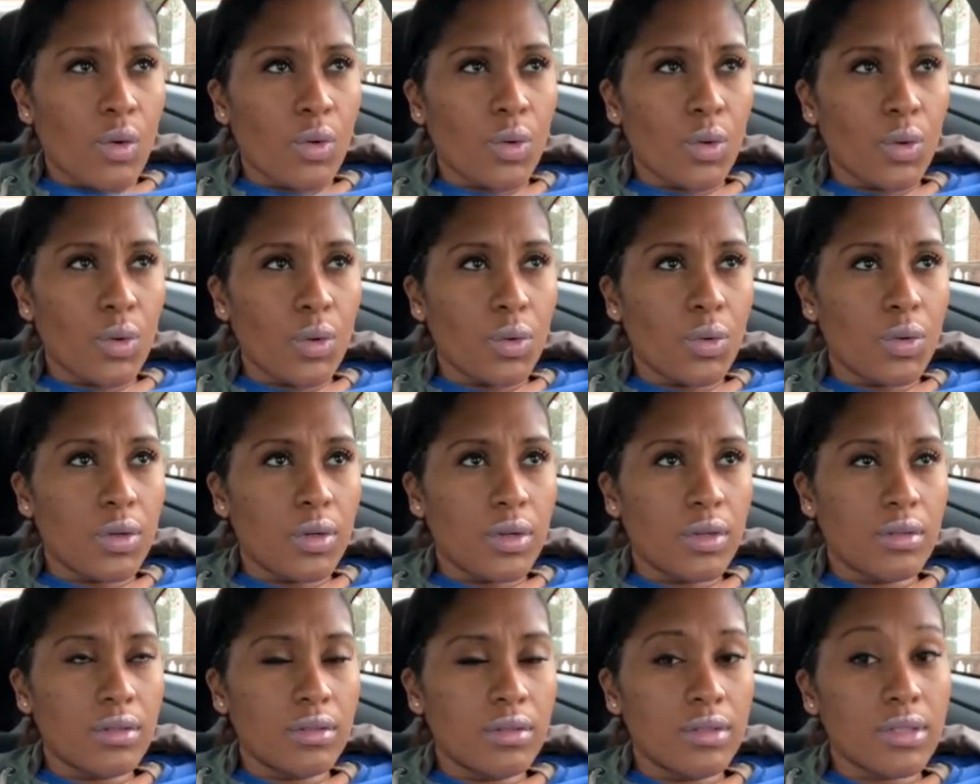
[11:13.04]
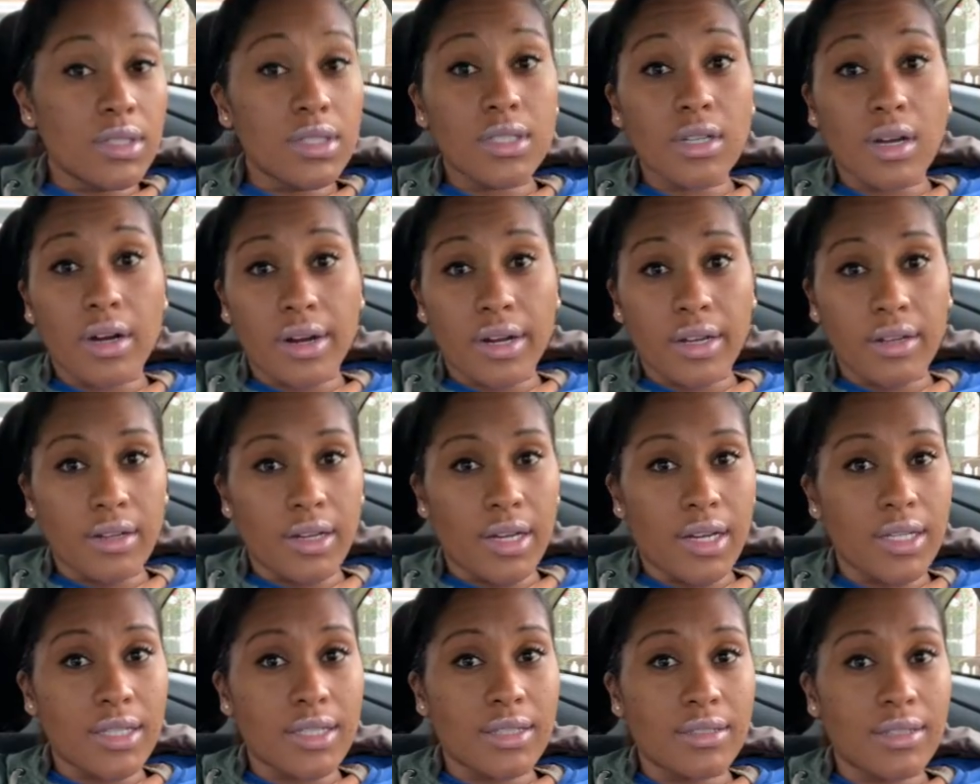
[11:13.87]
whew, sorry
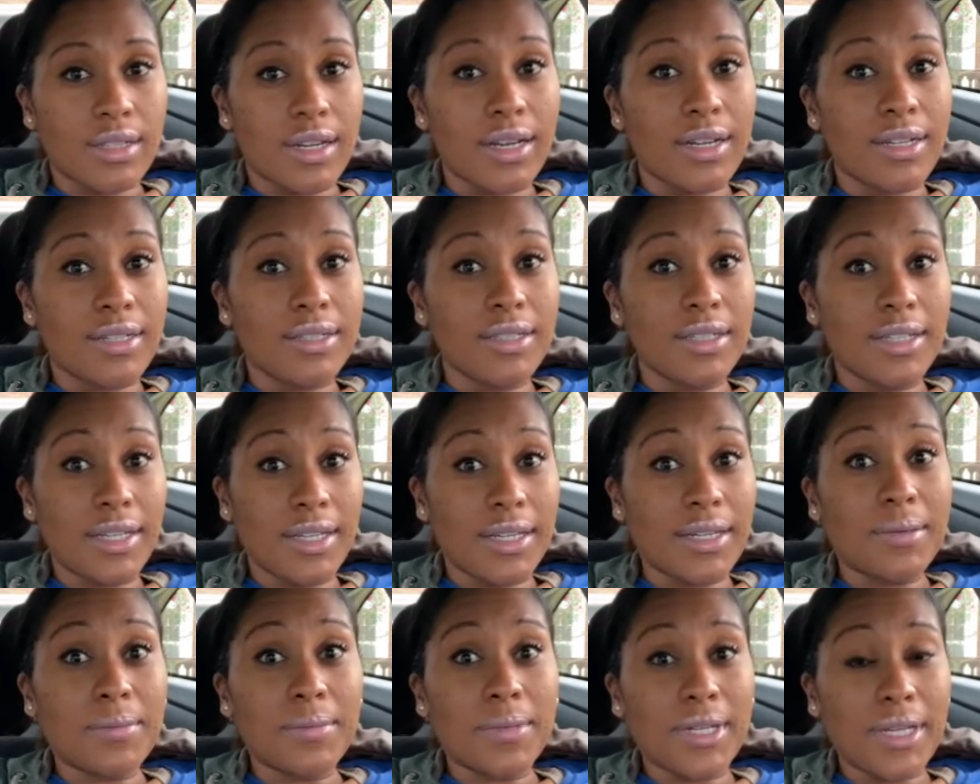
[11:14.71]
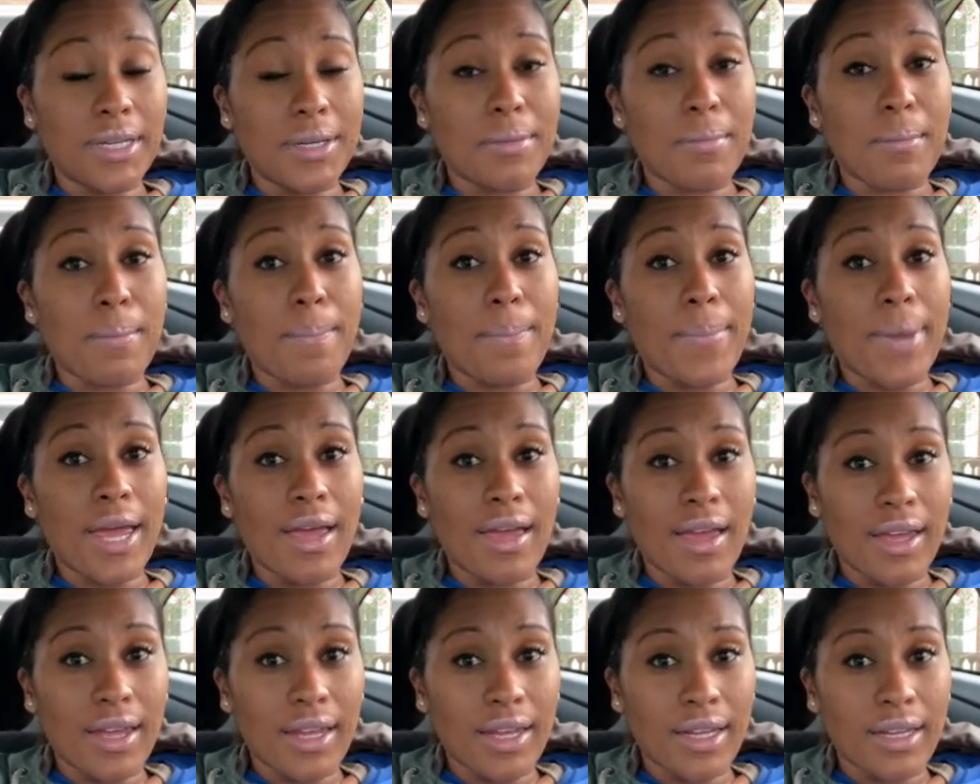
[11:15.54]
guys, I am in
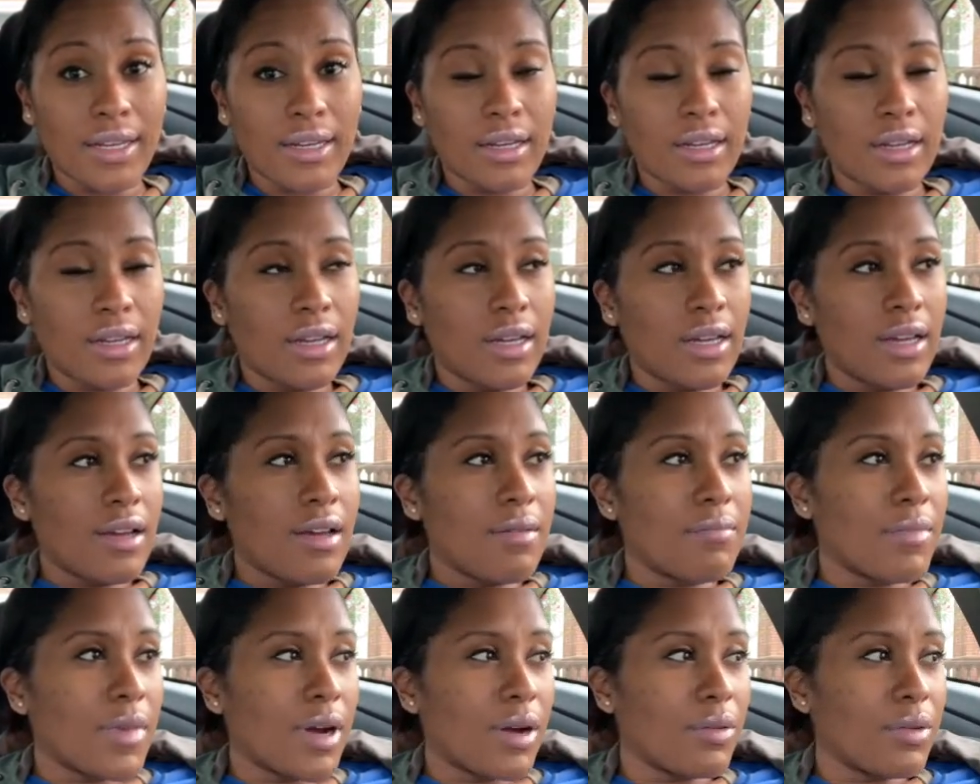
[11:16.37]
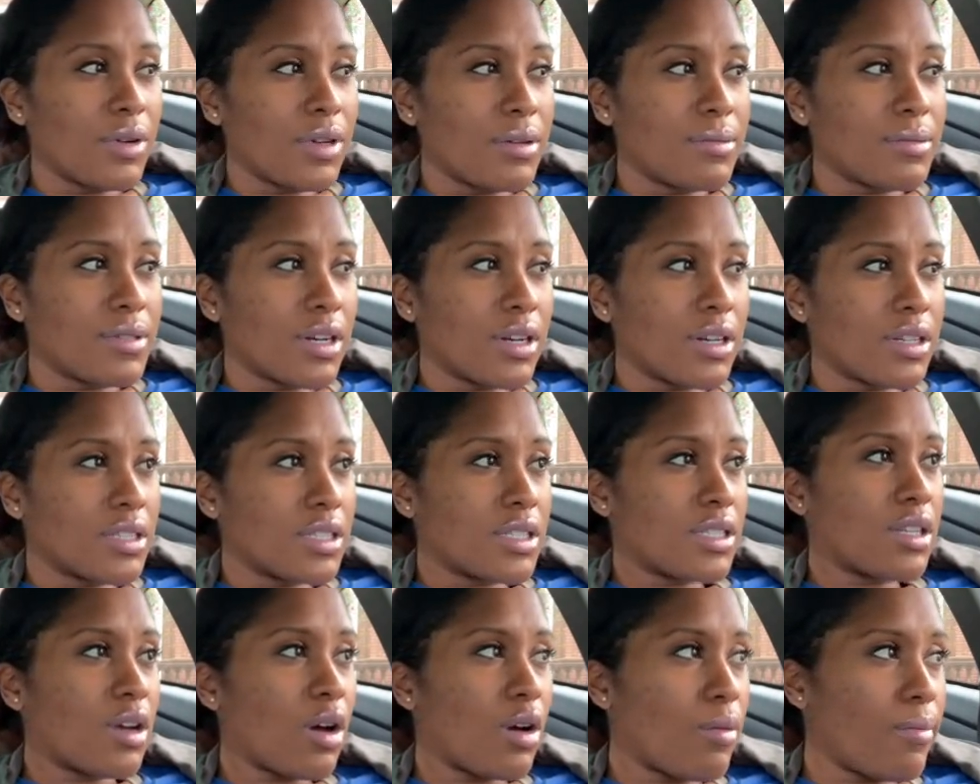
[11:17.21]
pain. My ribs hurt
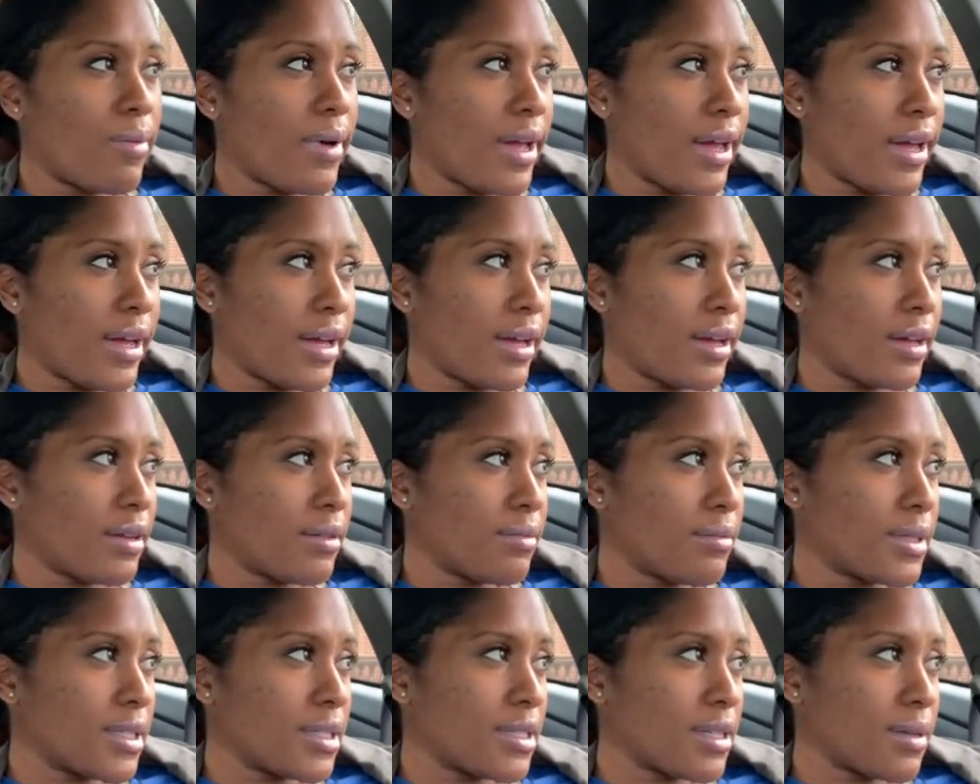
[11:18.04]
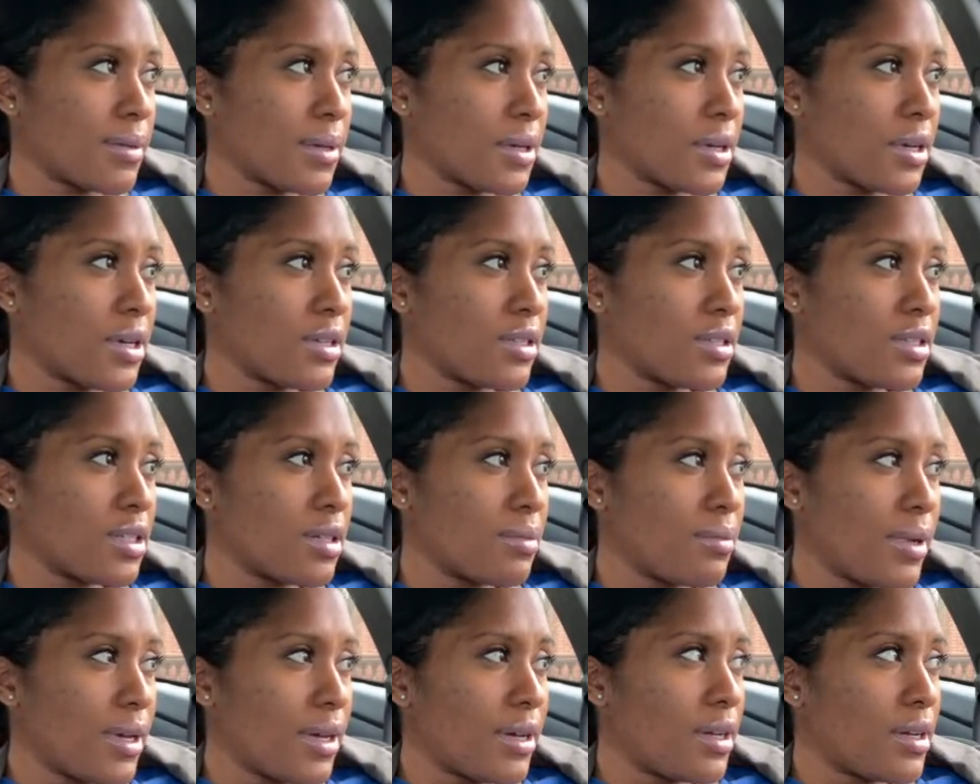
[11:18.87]
so bad. My stomach hurts so
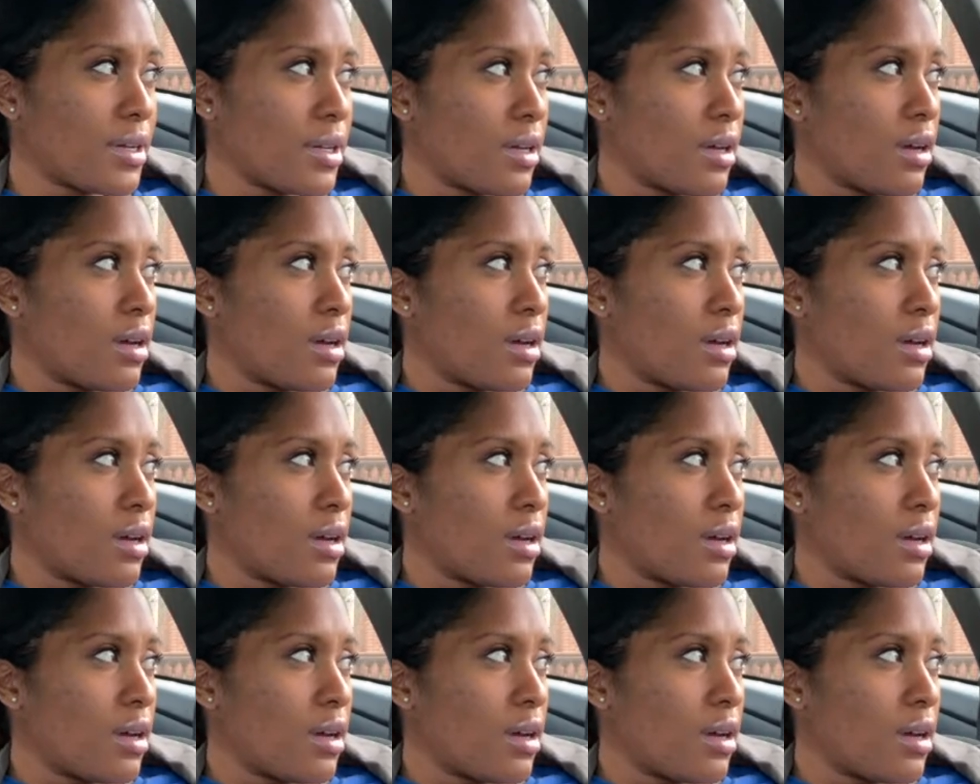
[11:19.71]
bad.